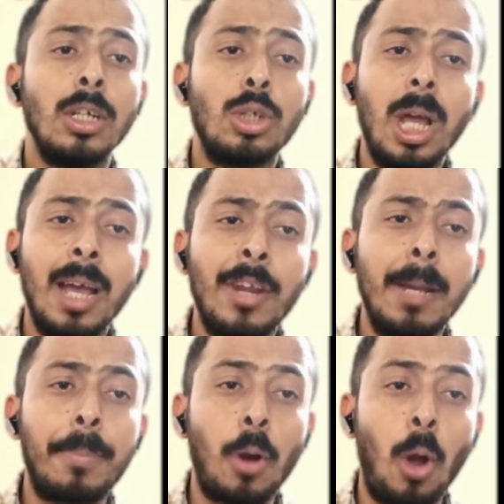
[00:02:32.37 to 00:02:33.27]
So
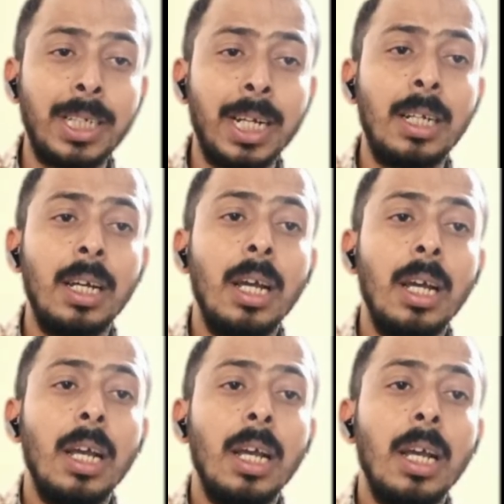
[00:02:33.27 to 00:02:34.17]
every project
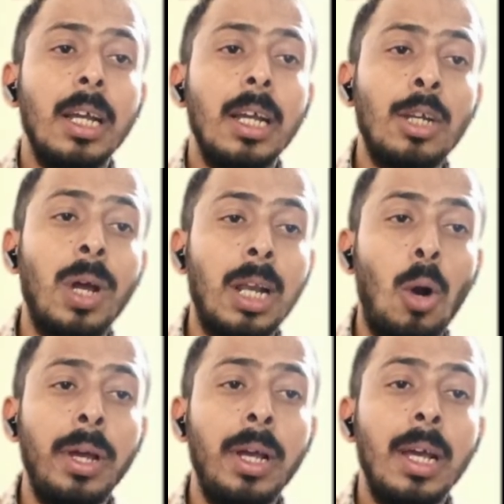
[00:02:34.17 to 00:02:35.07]
in Google
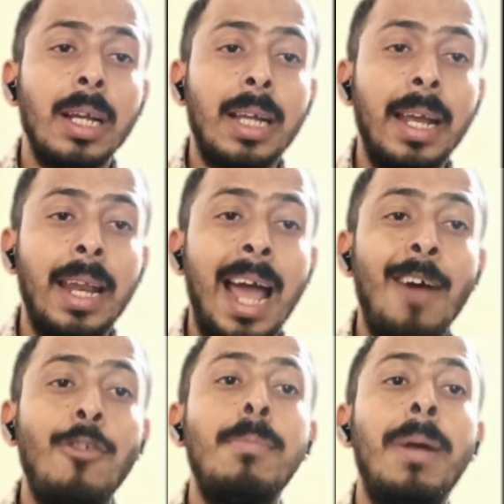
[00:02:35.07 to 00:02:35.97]
Cloud can
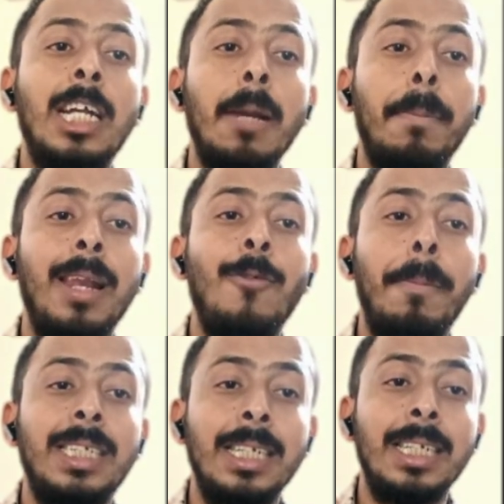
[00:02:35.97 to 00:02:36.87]
have multiple
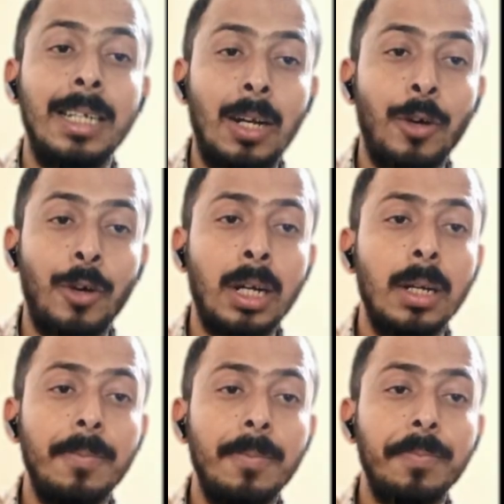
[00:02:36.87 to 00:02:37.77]
VPC network.
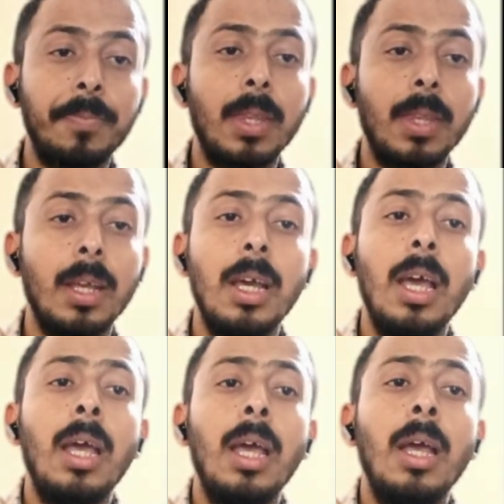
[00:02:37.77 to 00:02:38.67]

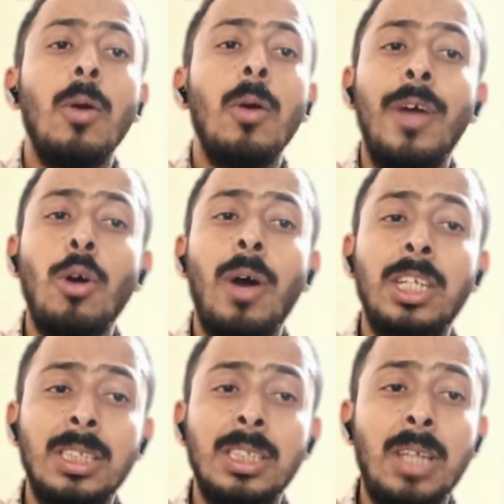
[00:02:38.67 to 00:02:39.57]
When you are
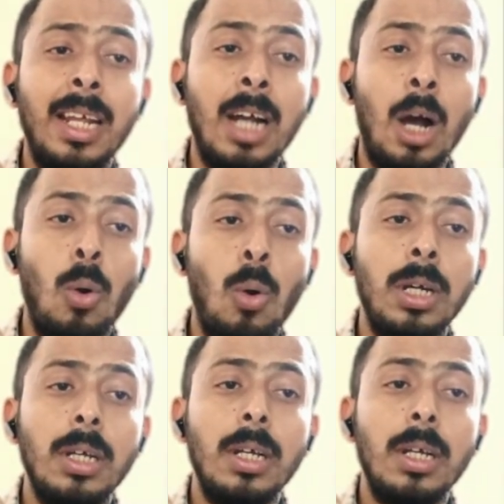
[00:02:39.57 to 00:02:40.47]
just starting out,
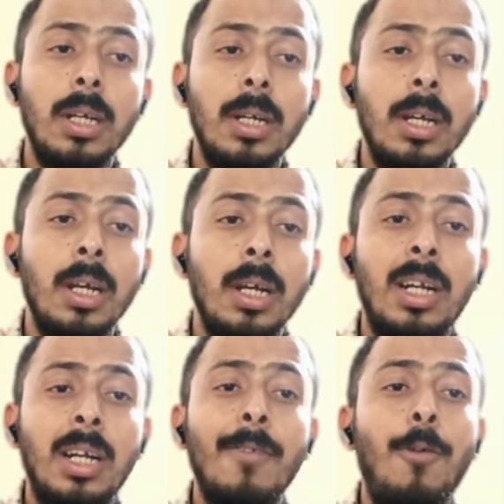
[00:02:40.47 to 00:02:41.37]
the
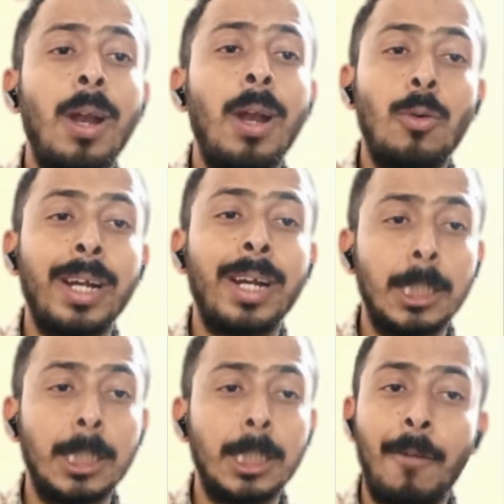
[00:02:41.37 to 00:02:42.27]
default network
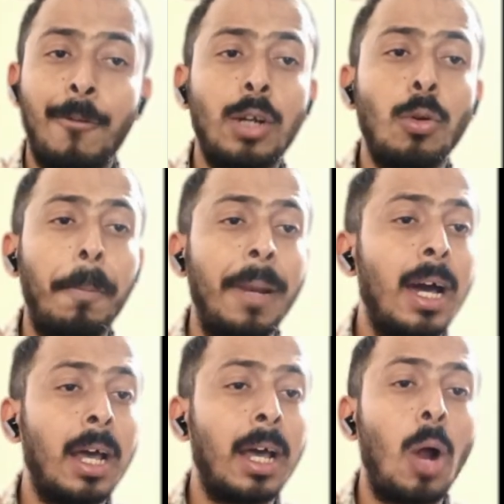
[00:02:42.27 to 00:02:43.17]
is perfect to
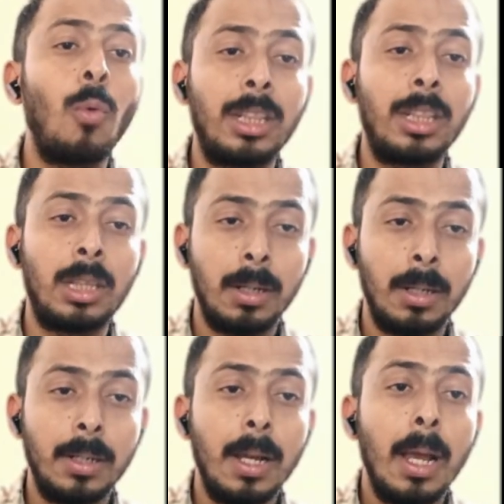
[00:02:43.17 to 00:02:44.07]
play around with.
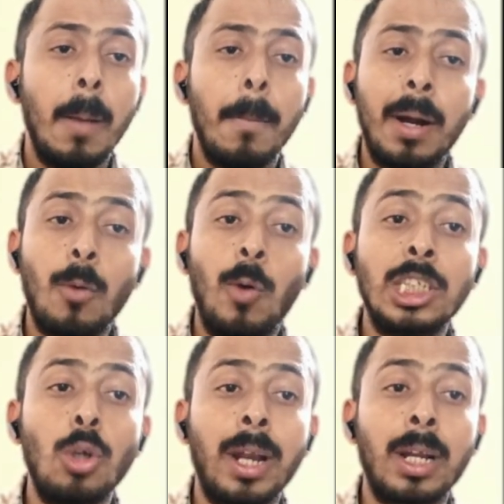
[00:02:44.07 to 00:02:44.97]
But
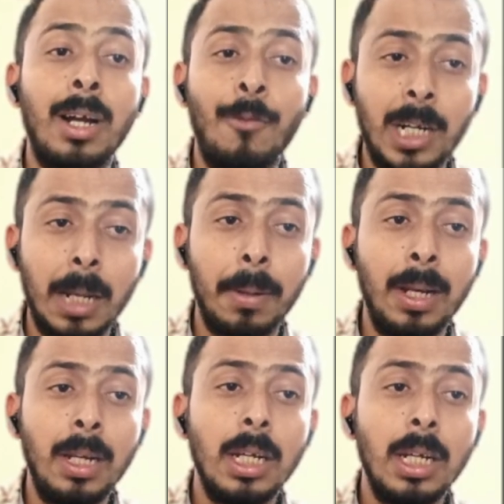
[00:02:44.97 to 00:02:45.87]
once you are
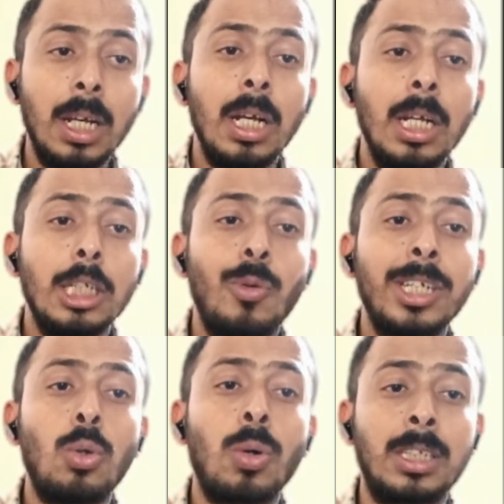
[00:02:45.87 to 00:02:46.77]
comfortable,
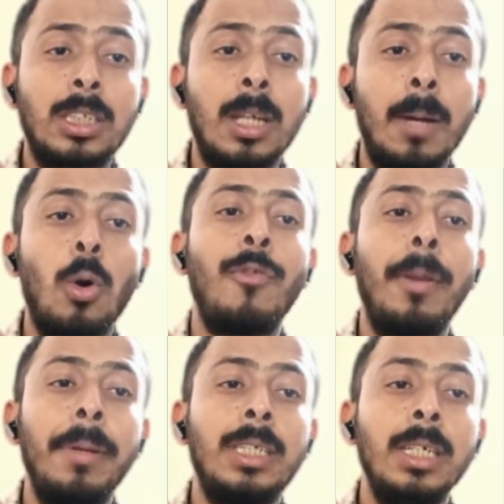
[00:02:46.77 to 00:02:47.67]
switch to custom mode
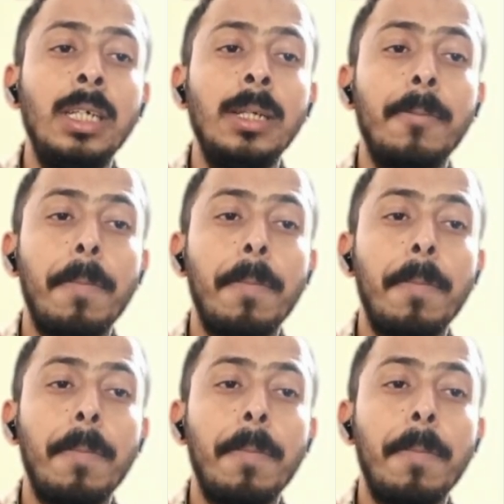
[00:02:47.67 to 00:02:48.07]
VPC,